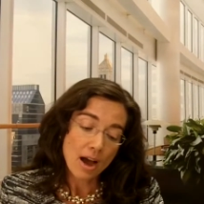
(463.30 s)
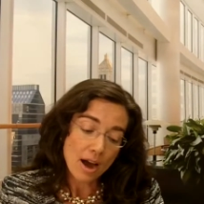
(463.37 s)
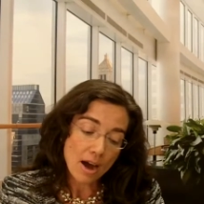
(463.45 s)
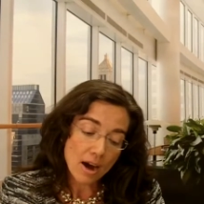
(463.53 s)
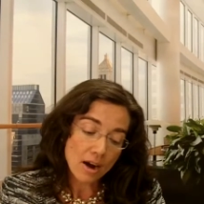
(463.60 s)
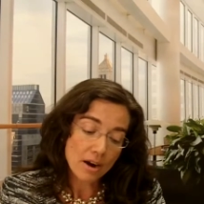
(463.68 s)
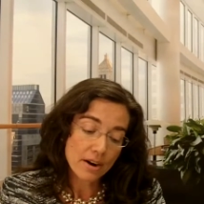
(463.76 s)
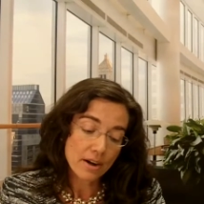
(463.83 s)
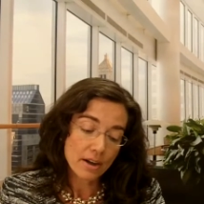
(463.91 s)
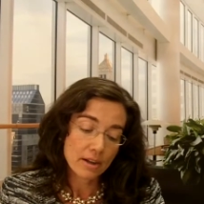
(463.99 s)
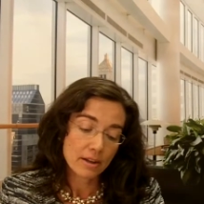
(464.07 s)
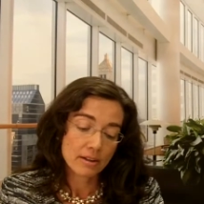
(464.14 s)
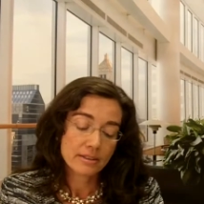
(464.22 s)
are
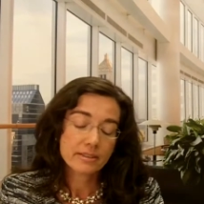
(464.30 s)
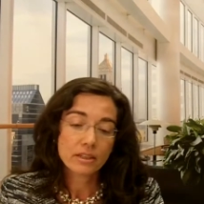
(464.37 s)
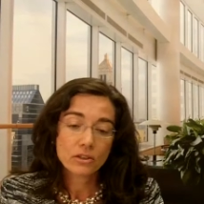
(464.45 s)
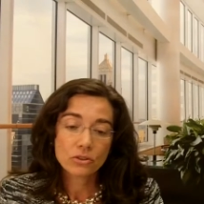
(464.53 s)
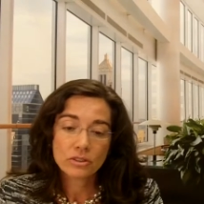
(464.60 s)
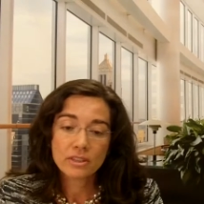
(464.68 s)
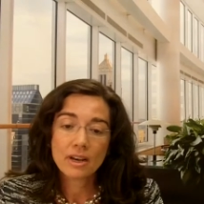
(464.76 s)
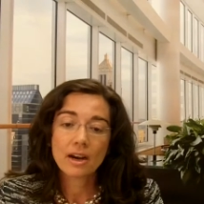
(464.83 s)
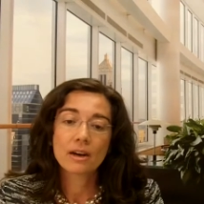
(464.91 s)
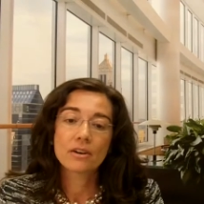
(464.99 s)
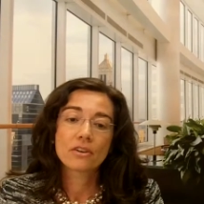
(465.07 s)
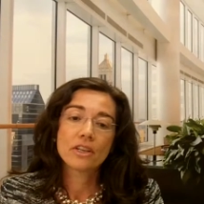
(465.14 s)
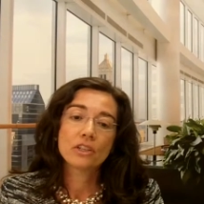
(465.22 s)
uh,
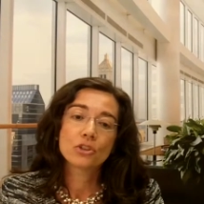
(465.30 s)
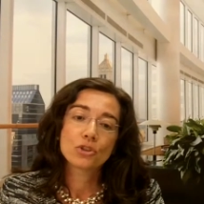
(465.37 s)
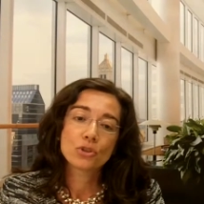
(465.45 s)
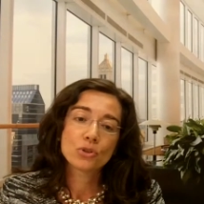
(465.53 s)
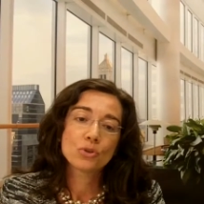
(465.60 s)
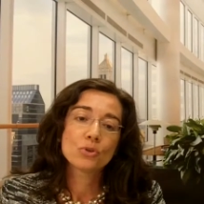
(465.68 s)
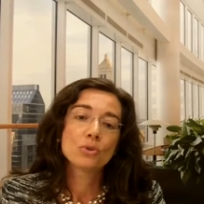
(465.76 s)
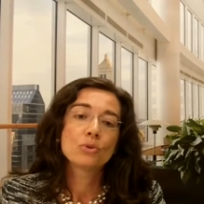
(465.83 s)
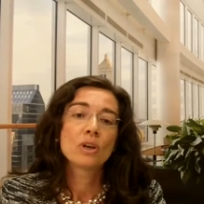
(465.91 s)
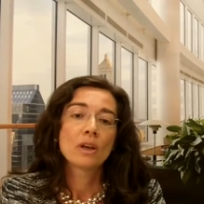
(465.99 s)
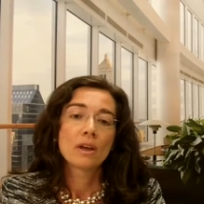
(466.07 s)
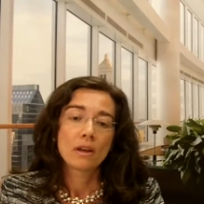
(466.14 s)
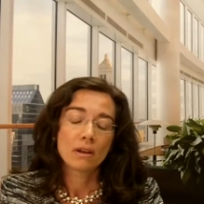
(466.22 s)
secondary
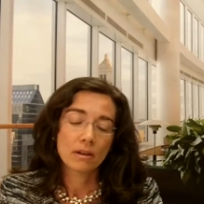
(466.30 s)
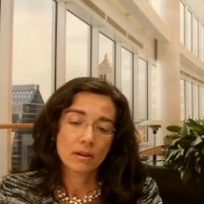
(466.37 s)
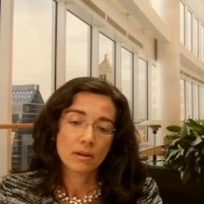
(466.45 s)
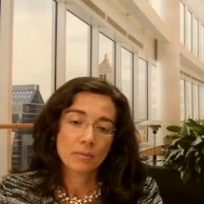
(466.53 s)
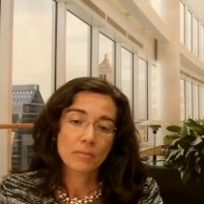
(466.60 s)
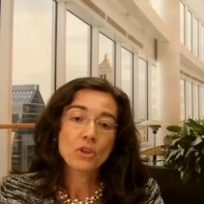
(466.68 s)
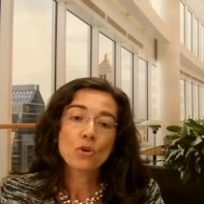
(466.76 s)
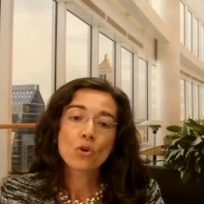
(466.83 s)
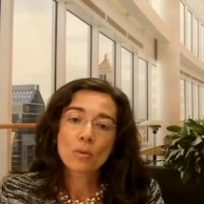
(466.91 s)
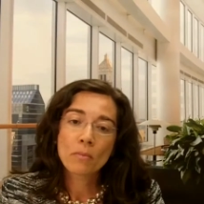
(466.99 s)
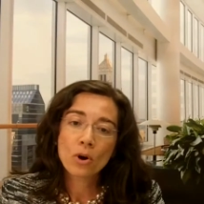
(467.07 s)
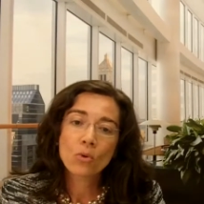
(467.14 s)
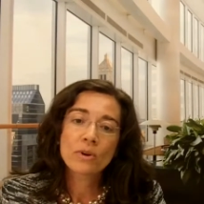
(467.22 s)
to um, the
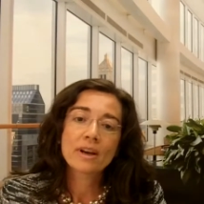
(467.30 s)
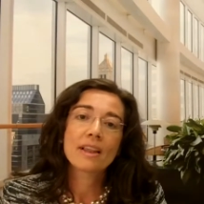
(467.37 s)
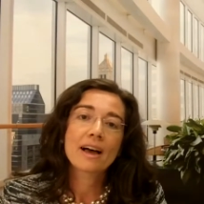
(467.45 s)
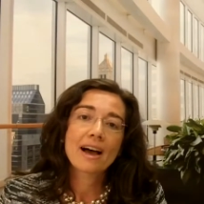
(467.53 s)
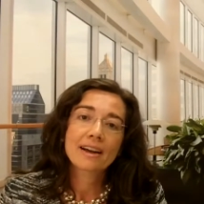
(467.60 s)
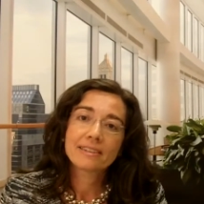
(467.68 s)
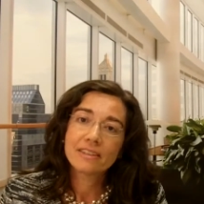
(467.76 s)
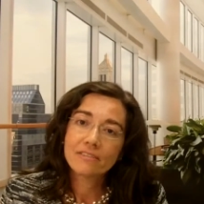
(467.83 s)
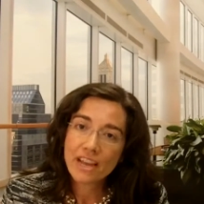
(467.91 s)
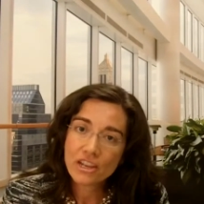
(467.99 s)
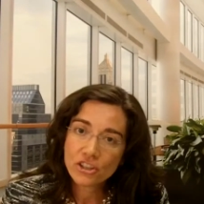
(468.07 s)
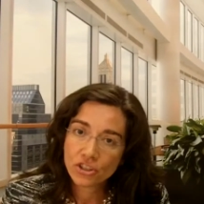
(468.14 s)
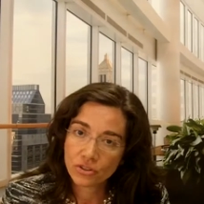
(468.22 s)
hormonal
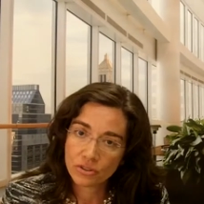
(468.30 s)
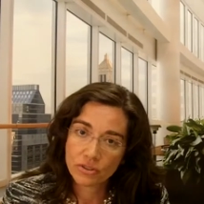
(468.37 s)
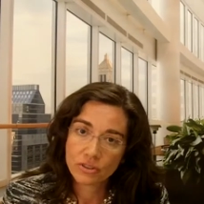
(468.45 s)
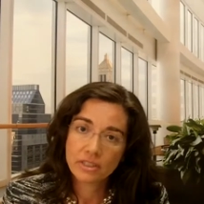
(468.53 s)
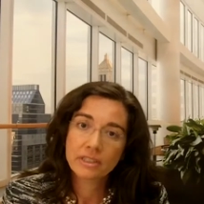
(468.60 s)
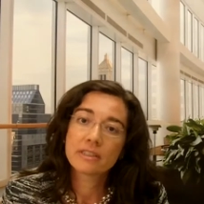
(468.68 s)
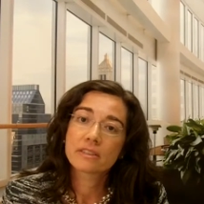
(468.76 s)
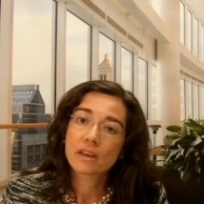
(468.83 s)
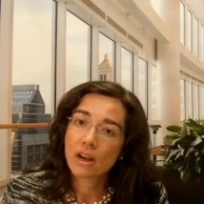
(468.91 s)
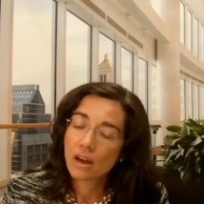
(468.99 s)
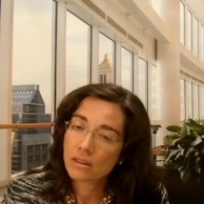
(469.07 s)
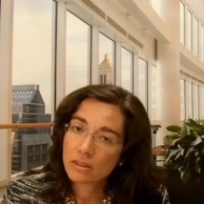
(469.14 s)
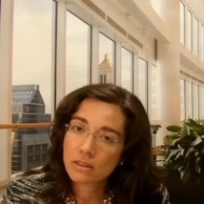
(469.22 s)
activations that is a
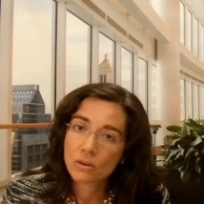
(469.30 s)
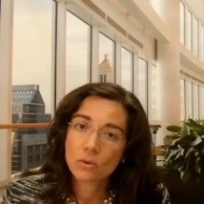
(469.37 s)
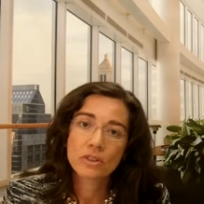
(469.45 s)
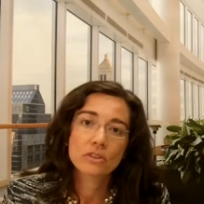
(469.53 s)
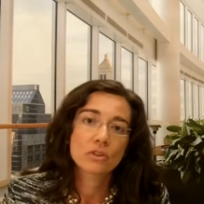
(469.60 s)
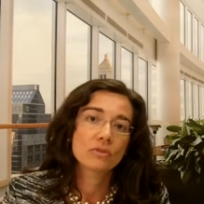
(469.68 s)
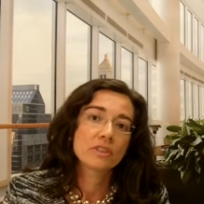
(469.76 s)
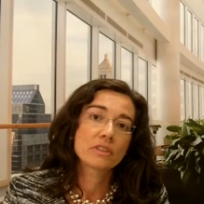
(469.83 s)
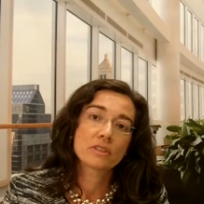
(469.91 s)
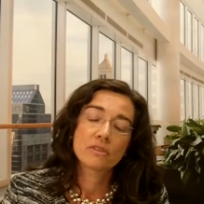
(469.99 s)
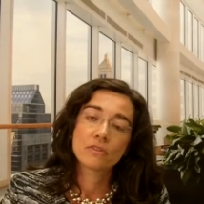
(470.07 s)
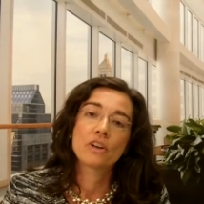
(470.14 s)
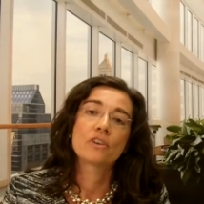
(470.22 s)
consequence of the
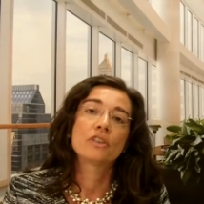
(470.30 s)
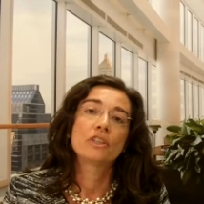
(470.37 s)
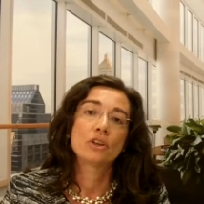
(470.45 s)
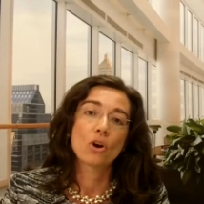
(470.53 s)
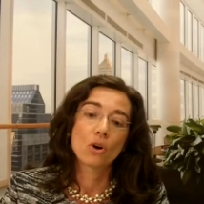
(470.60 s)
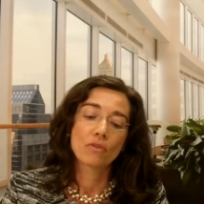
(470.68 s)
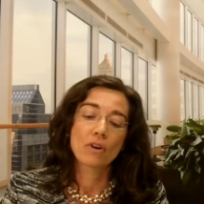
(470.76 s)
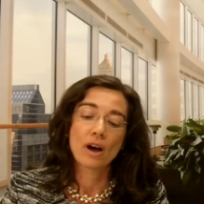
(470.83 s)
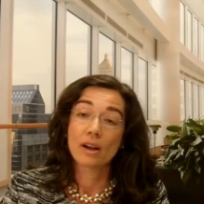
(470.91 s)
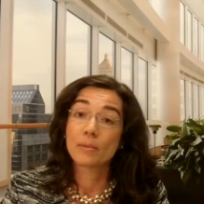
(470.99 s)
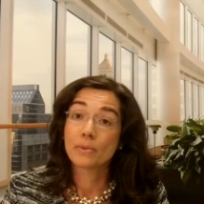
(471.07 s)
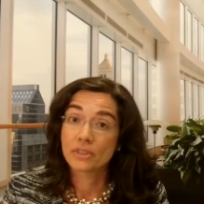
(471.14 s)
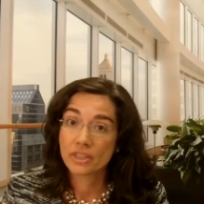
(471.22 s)
severity of
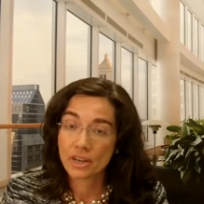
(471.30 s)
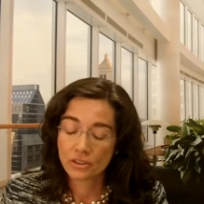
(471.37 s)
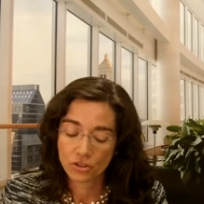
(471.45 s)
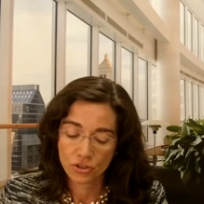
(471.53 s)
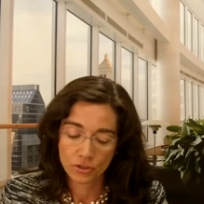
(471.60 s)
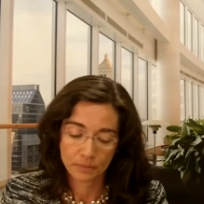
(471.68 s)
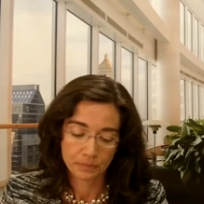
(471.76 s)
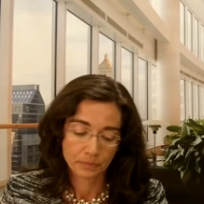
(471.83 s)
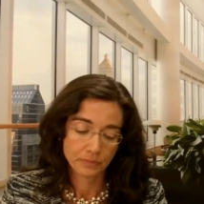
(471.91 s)
hypertension.